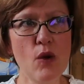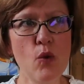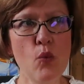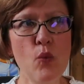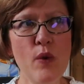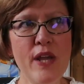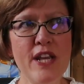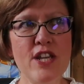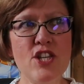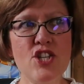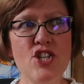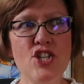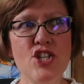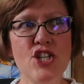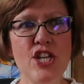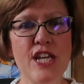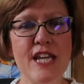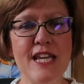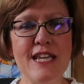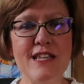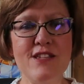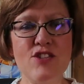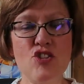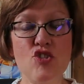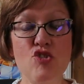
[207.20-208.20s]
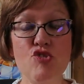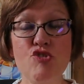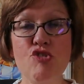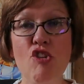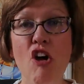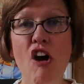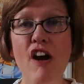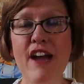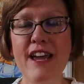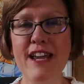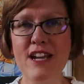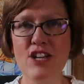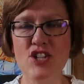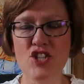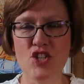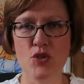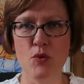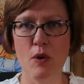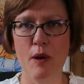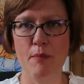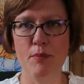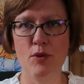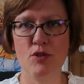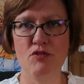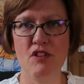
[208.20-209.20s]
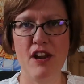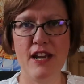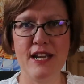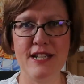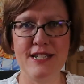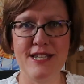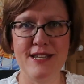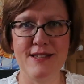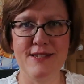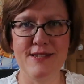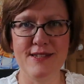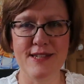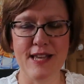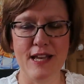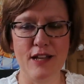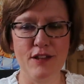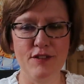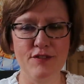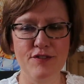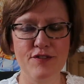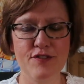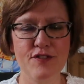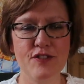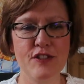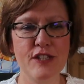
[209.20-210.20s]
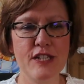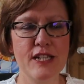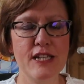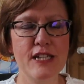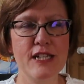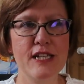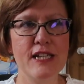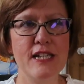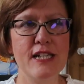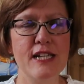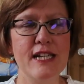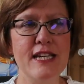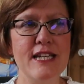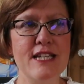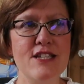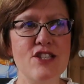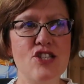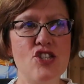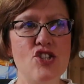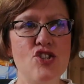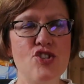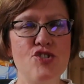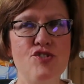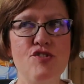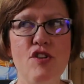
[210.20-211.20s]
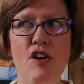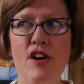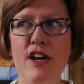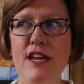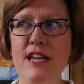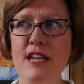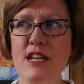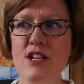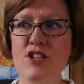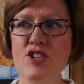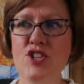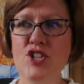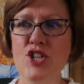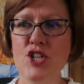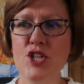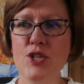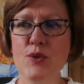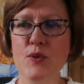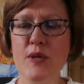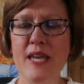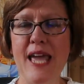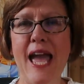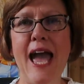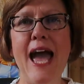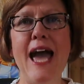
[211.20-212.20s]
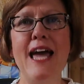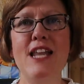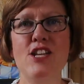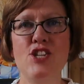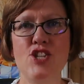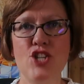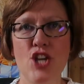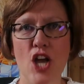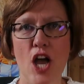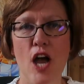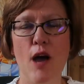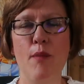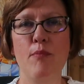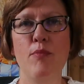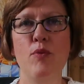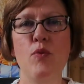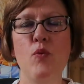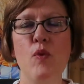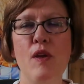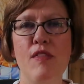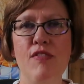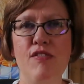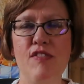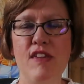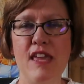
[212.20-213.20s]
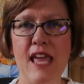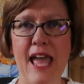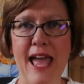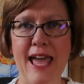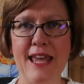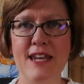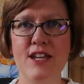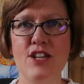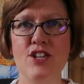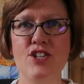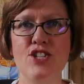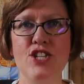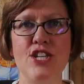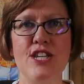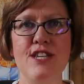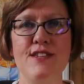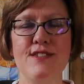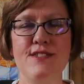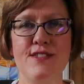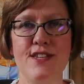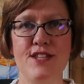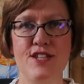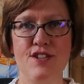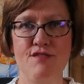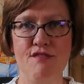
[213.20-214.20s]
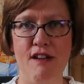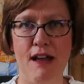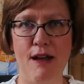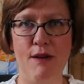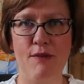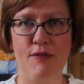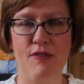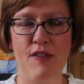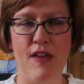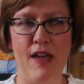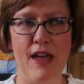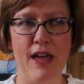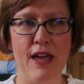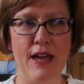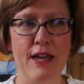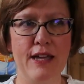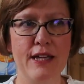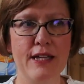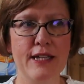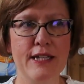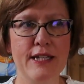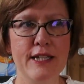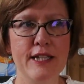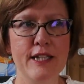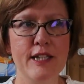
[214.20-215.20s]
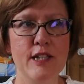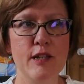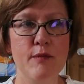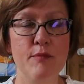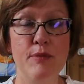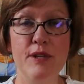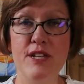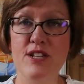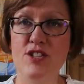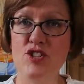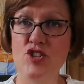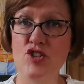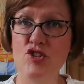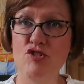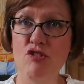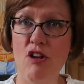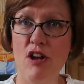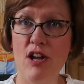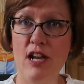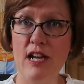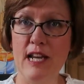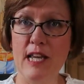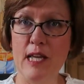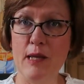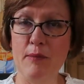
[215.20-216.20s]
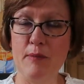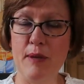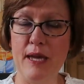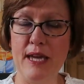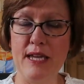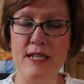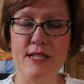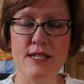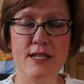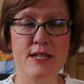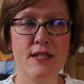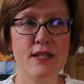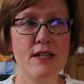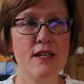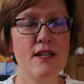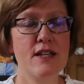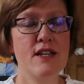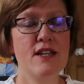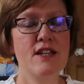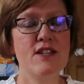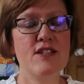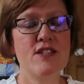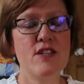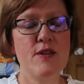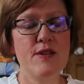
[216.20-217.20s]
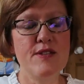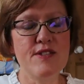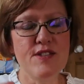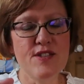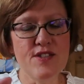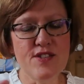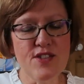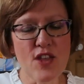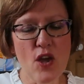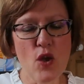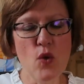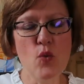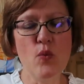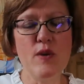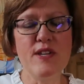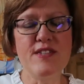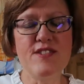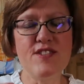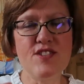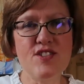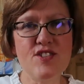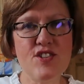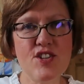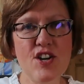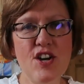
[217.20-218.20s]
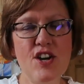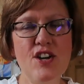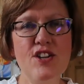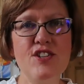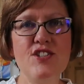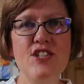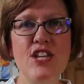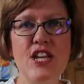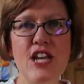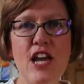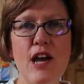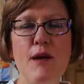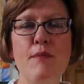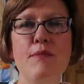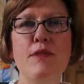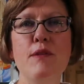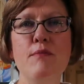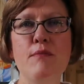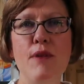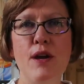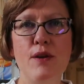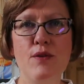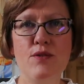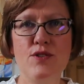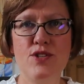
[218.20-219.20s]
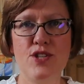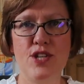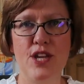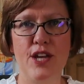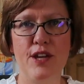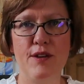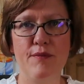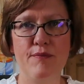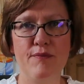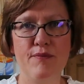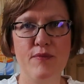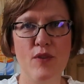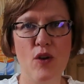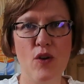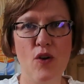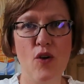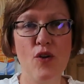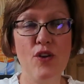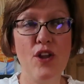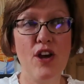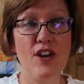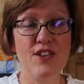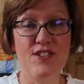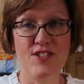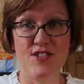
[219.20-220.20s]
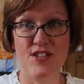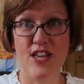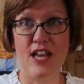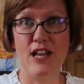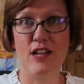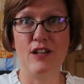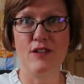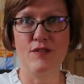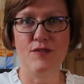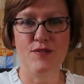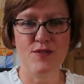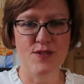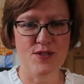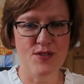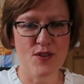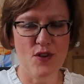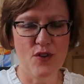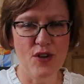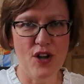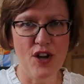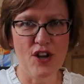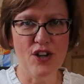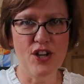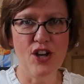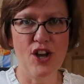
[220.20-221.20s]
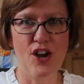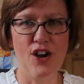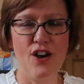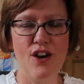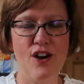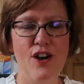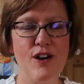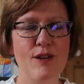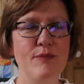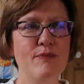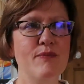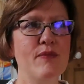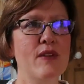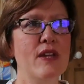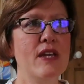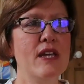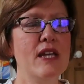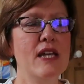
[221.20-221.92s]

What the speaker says: which is trying to upgrade itself, is trying to catch up with the energies that are out there, but is struggling a bit. So it's as though we're starting up the motor on ourselves, on our car,